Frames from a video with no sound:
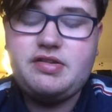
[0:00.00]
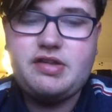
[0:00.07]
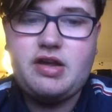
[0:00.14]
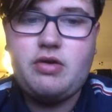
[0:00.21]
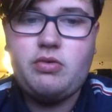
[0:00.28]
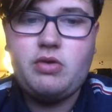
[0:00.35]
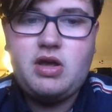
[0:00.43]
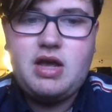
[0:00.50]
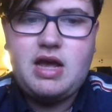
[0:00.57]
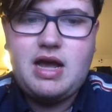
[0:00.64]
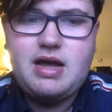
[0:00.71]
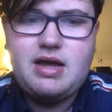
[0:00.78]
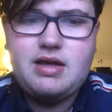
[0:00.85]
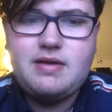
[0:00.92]
So
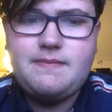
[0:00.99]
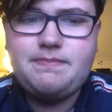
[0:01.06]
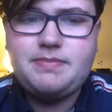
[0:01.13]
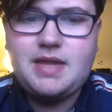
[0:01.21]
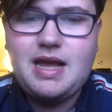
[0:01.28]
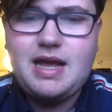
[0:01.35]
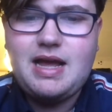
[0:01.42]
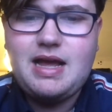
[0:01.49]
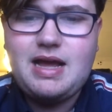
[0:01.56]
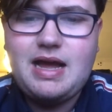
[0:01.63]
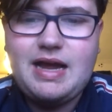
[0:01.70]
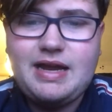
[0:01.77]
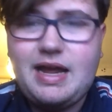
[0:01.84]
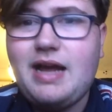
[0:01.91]

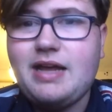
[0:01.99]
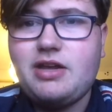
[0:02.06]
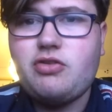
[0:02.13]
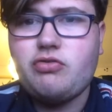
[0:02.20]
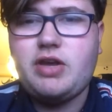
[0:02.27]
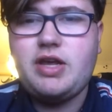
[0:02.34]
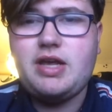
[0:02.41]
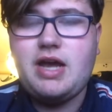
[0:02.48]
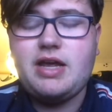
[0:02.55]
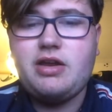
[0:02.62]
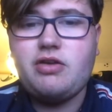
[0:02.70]
I, I agree. I